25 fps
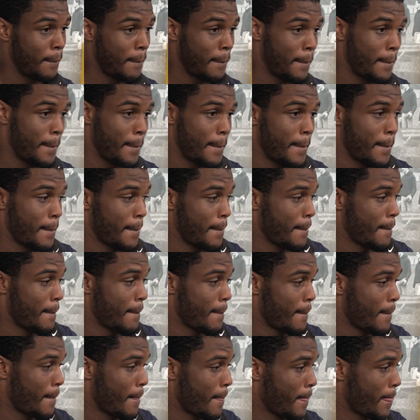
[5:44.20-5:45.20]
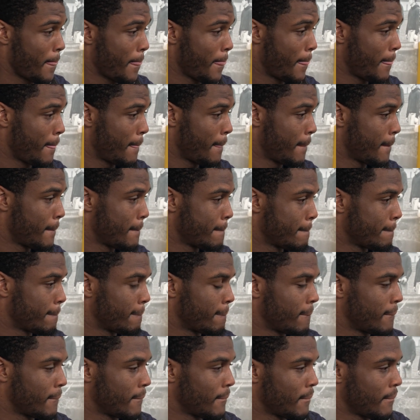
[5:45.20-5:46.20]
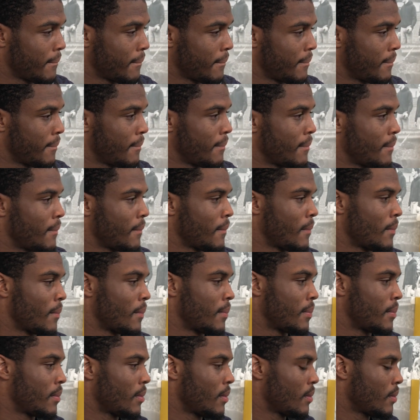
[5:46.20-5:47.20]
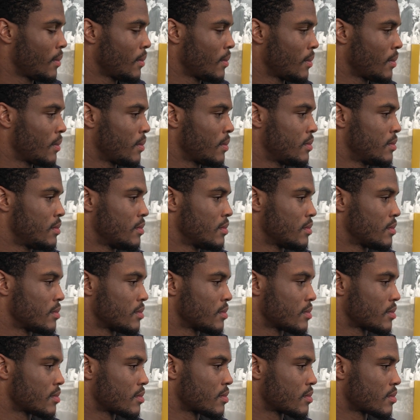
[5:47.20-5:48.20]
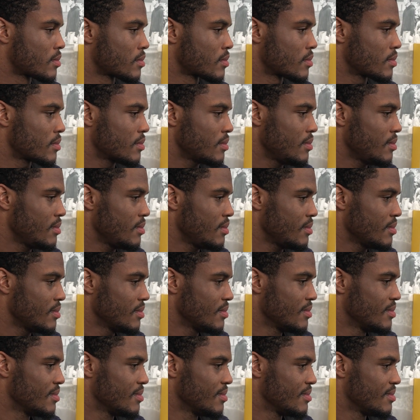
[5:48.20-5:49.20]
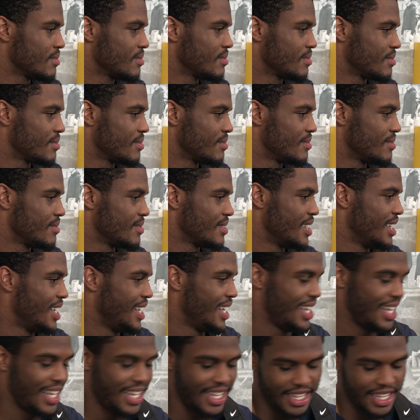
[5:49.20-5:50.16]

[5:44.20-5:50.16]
Mm, so that you know, when you are one of those guys that like has to go to class the first two weeks of camp, how do you balance that?